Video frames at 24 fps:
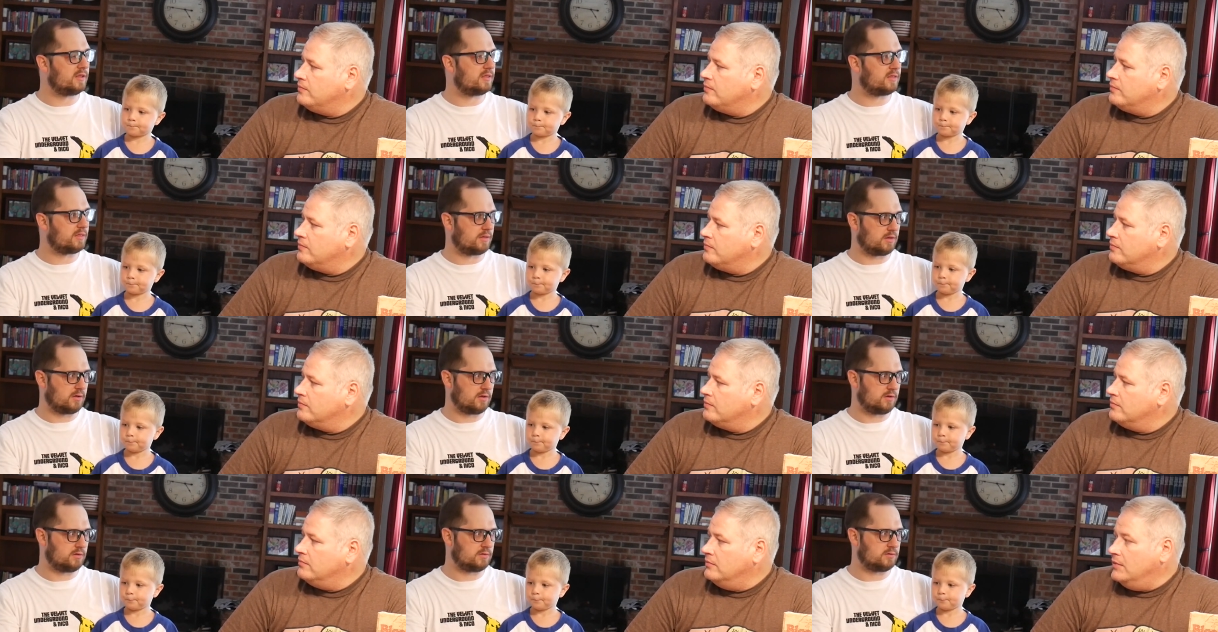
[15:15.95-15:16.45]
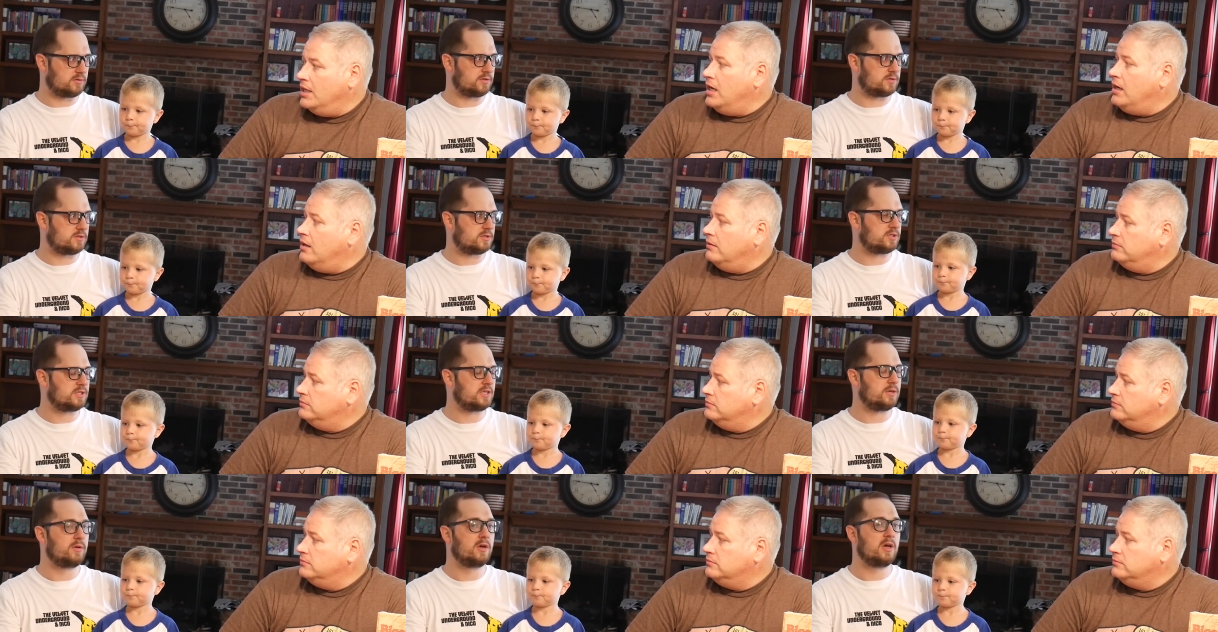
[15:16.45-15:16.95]
Speaker 1: anything. No,
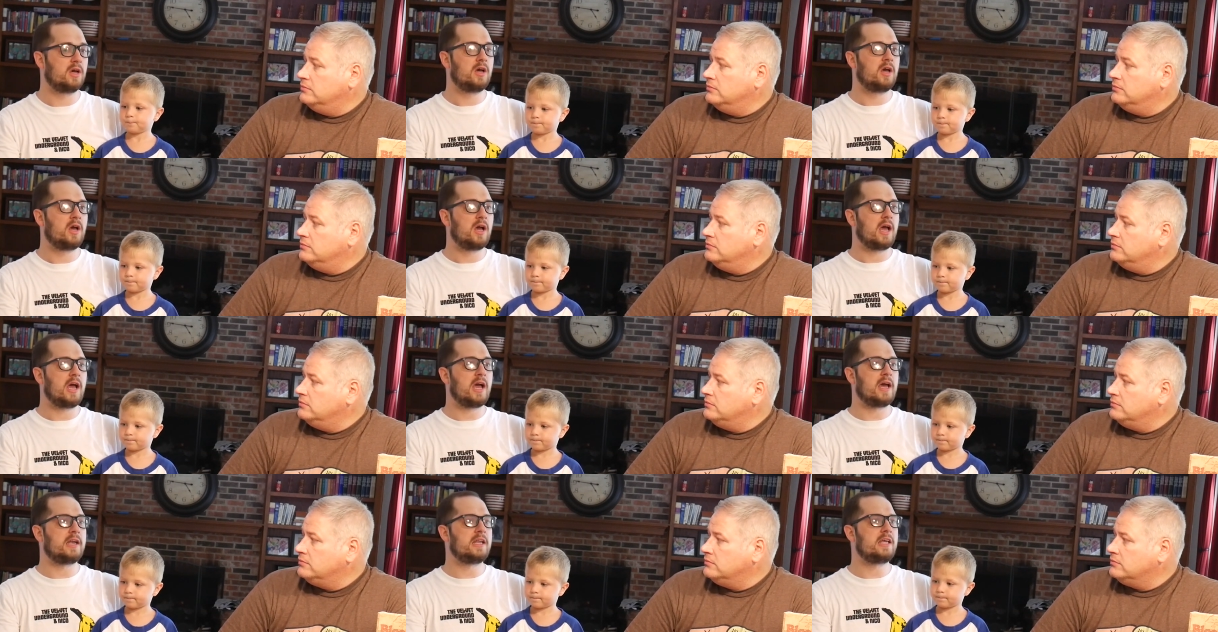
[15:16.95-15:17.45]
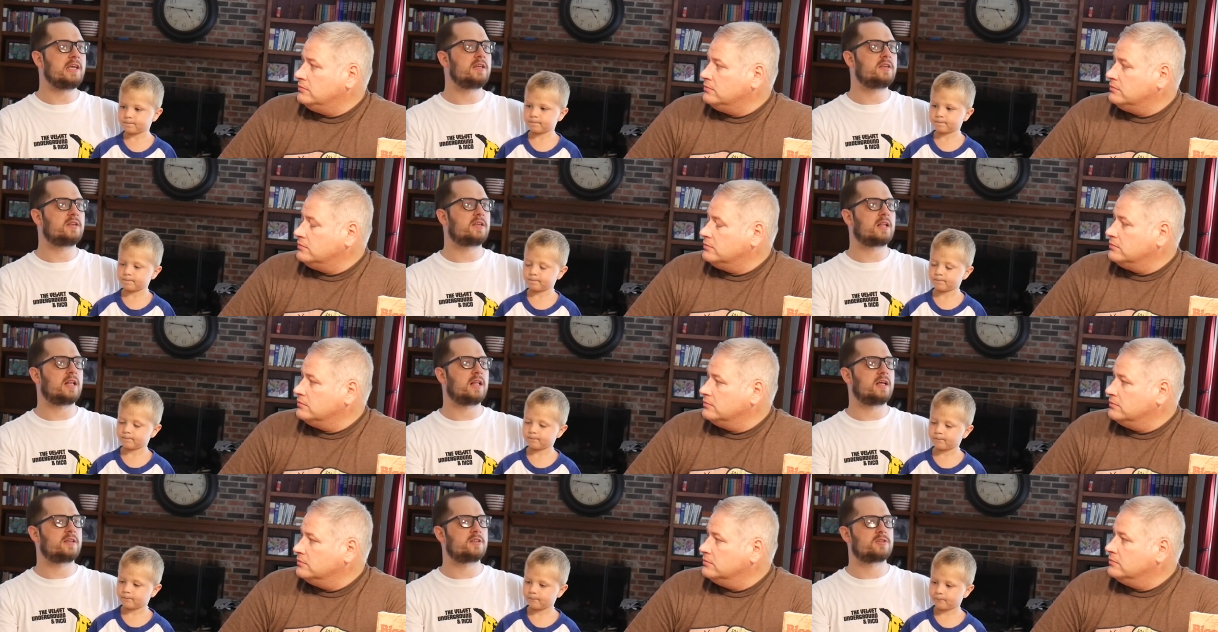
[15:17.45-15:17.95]
and he
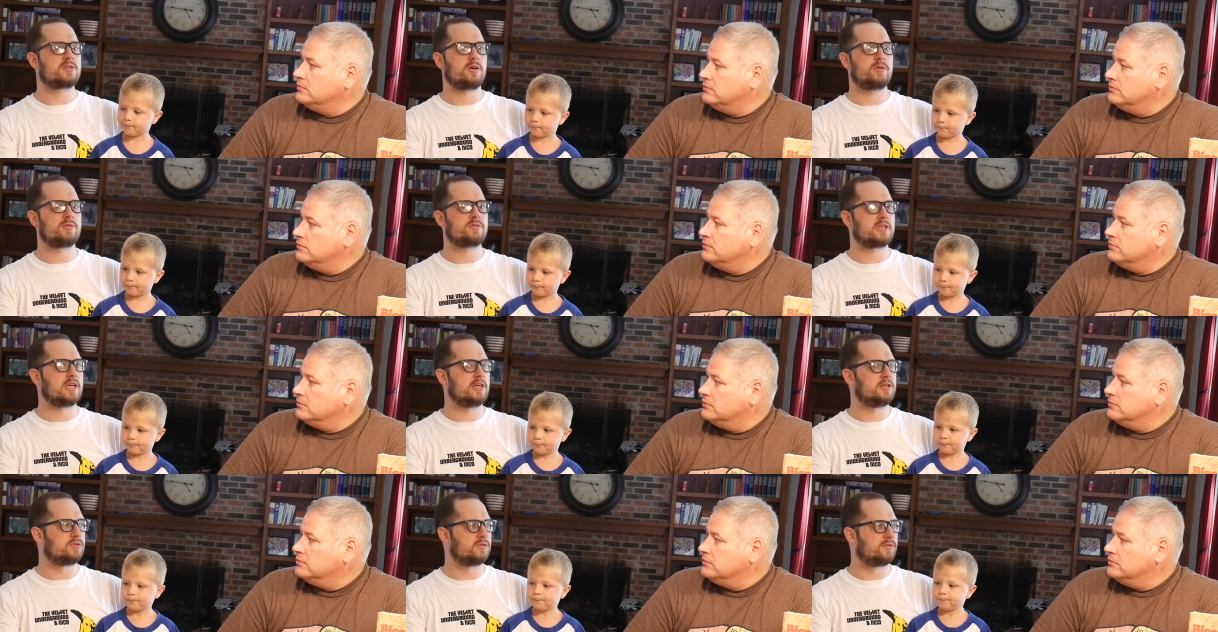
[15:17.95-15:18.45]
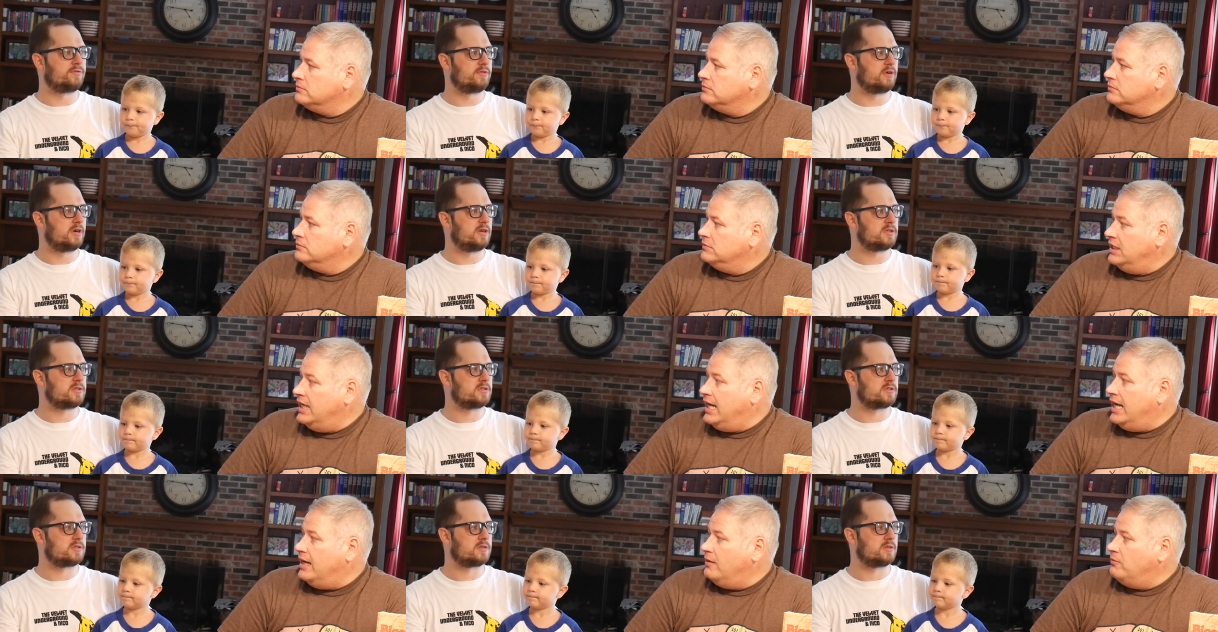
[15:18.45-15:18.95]
played his whole schedule for us.
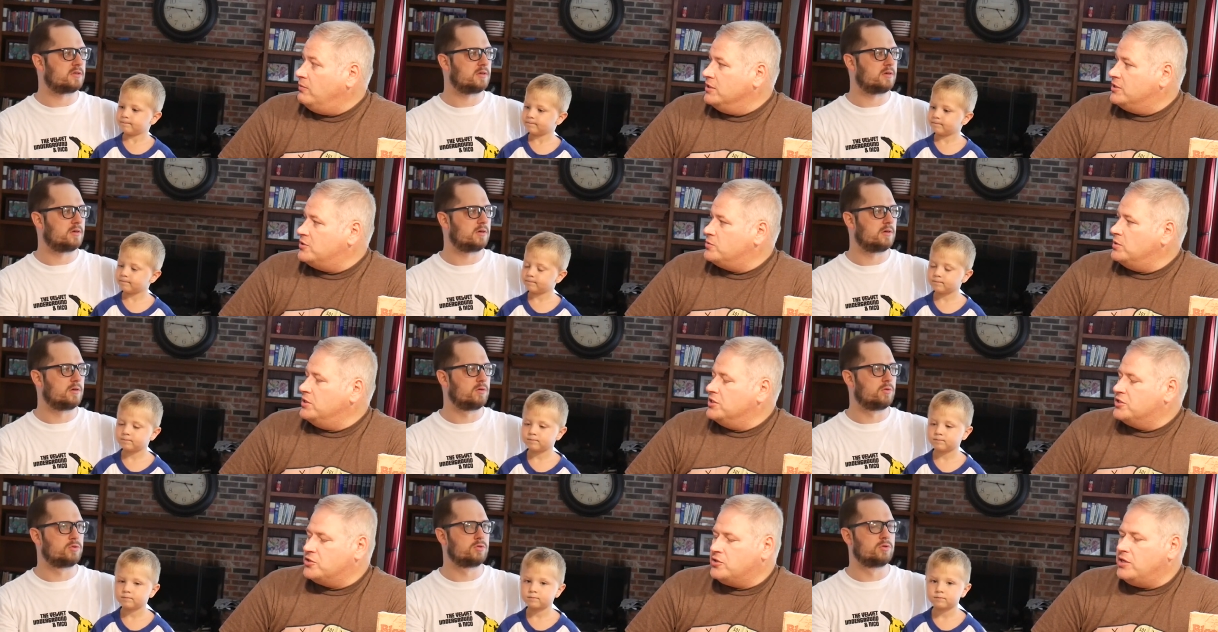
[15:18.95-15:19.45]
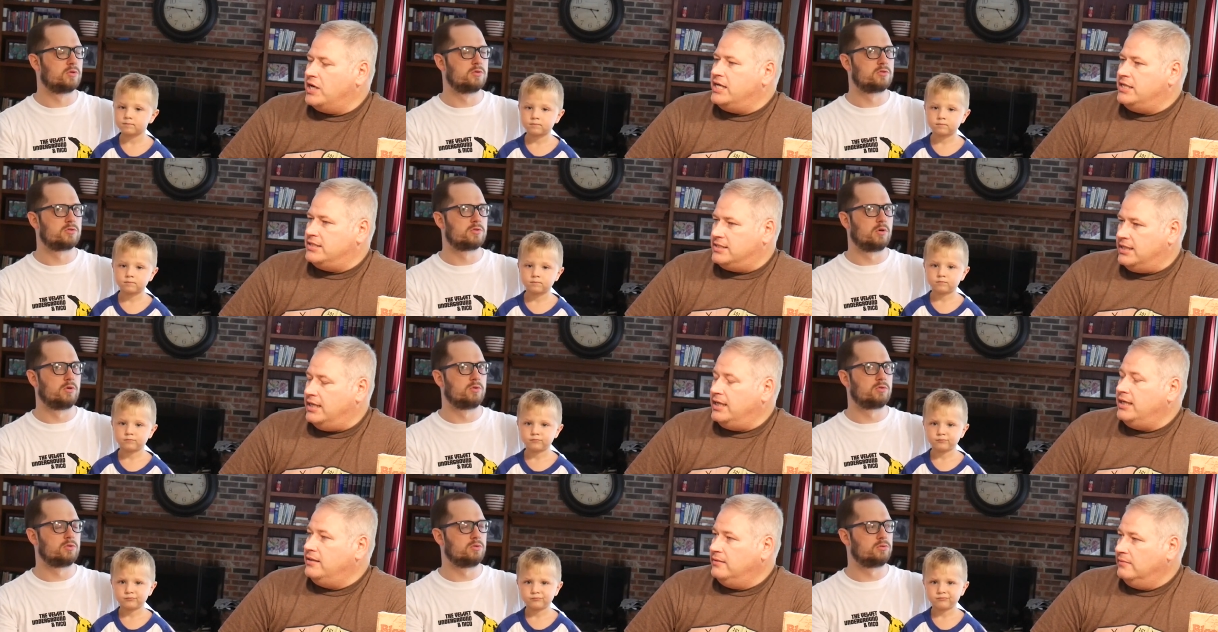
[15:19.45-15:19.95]
Yeah, which was
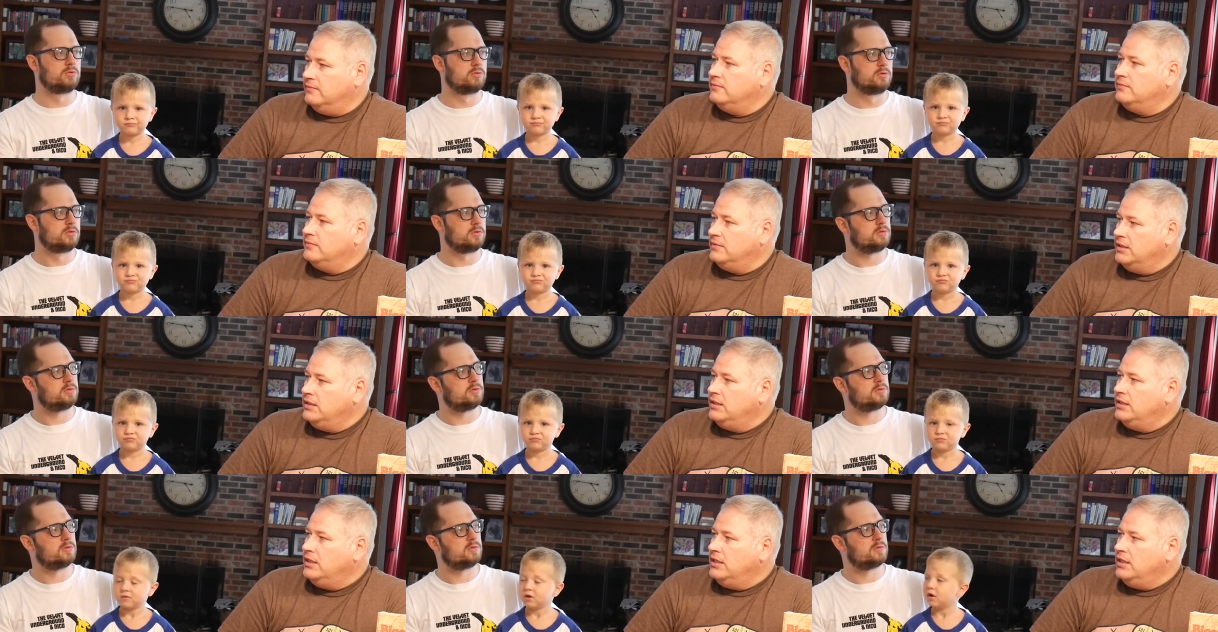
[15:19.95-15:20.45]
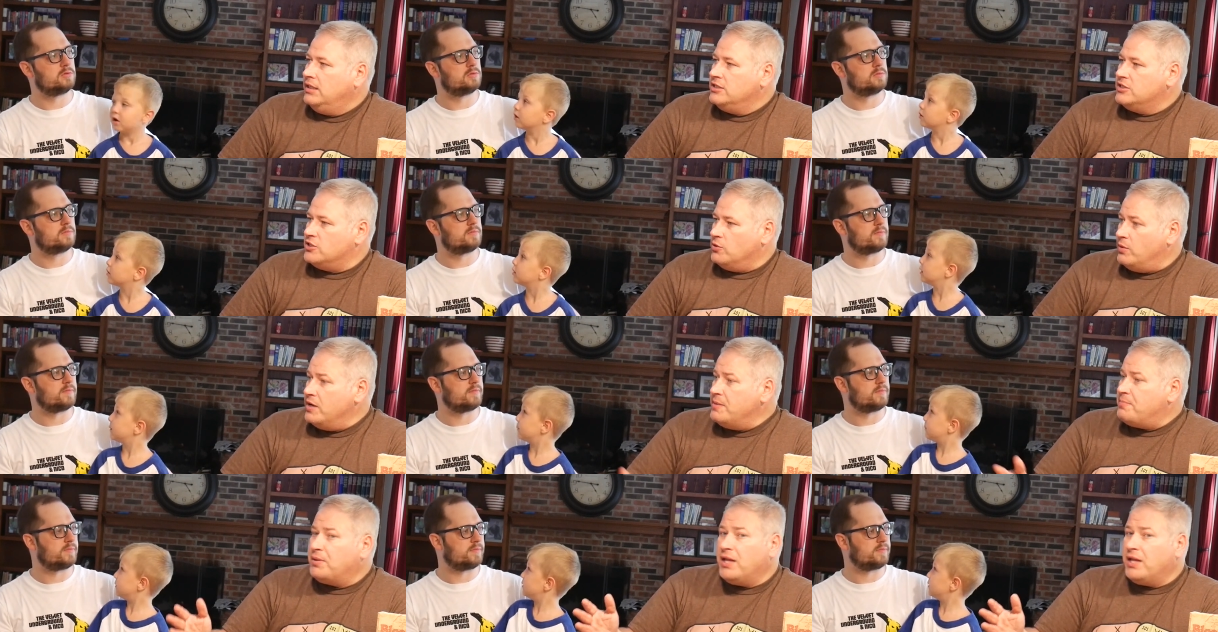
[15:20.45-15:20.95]
crazy. So,
Speaker 2: cool. so we